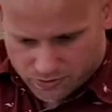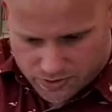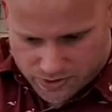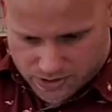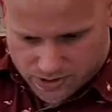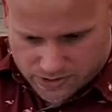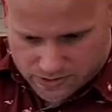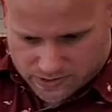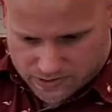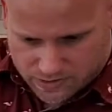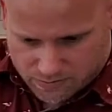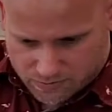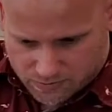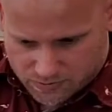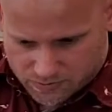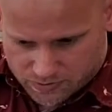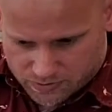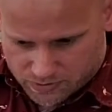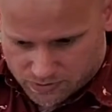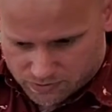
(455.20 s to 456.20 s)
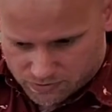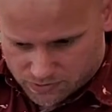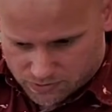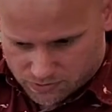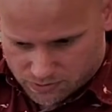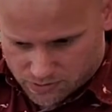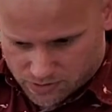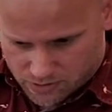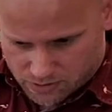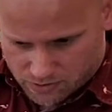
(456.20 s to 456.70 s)
are gonna get simple syrup. You'll
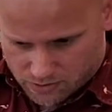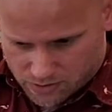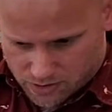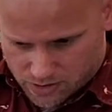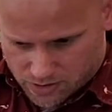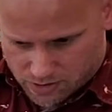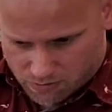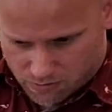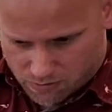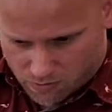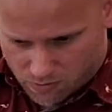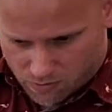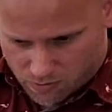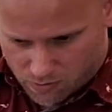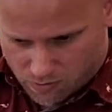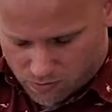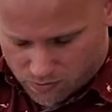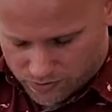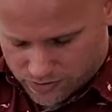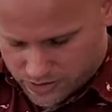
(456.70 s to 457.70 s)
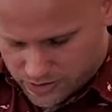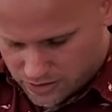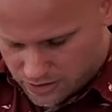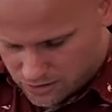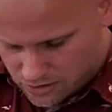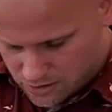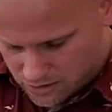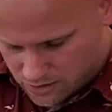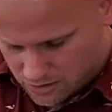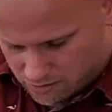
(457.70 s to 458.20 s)
note I will only
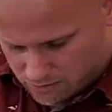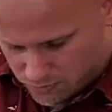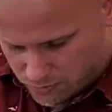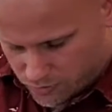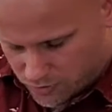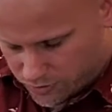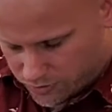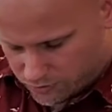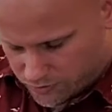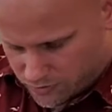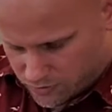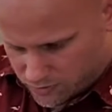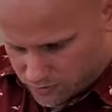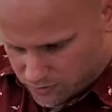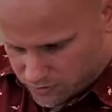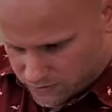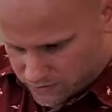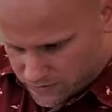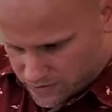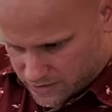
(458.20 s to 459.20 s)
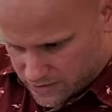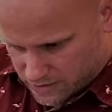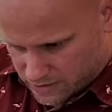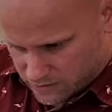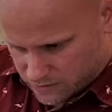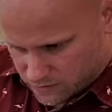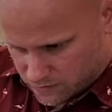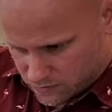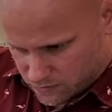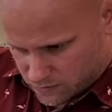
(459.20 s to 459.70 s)
pour 3/4 of an
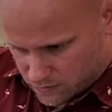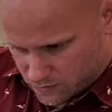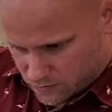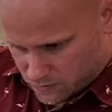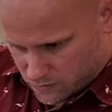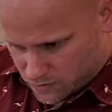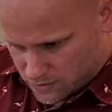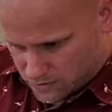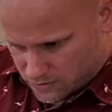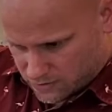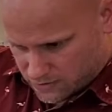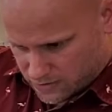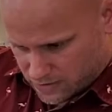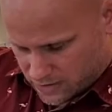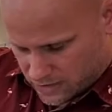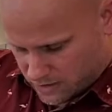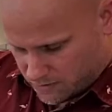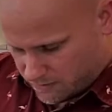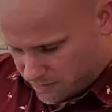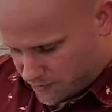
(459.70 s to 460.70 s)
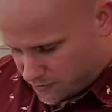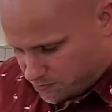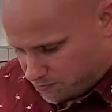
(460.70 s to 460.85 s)
ounce one time for